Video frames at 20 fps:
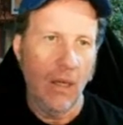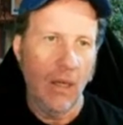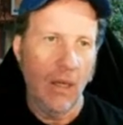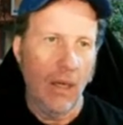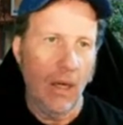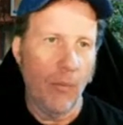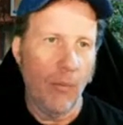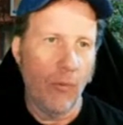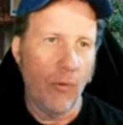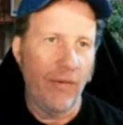
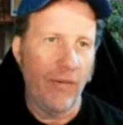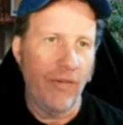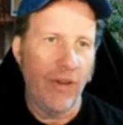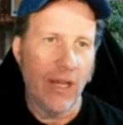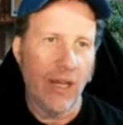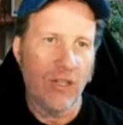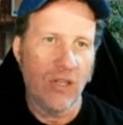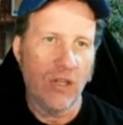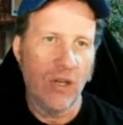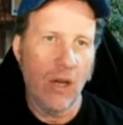a brief
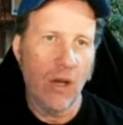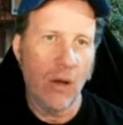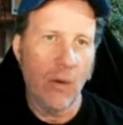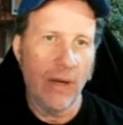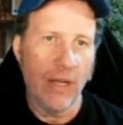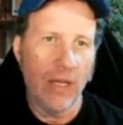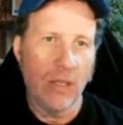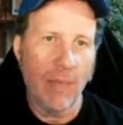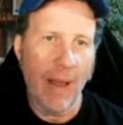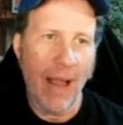yes or no,
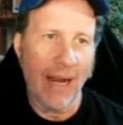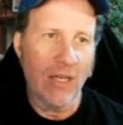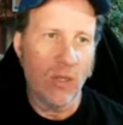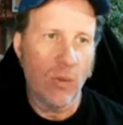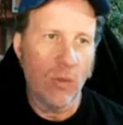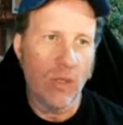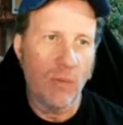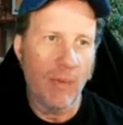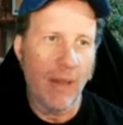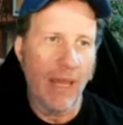and he's back
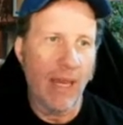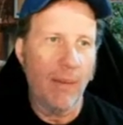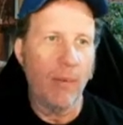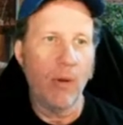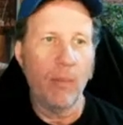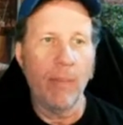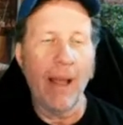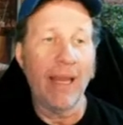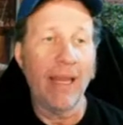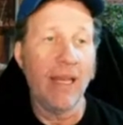to his paper,
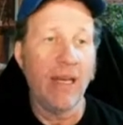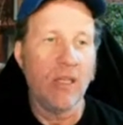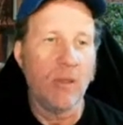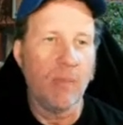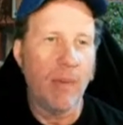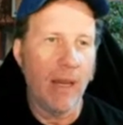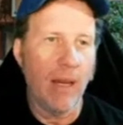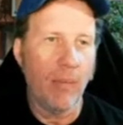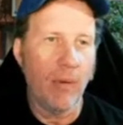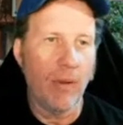back in his
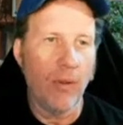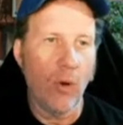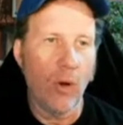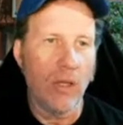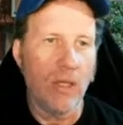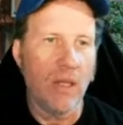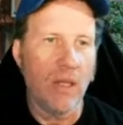paper. Thoughts a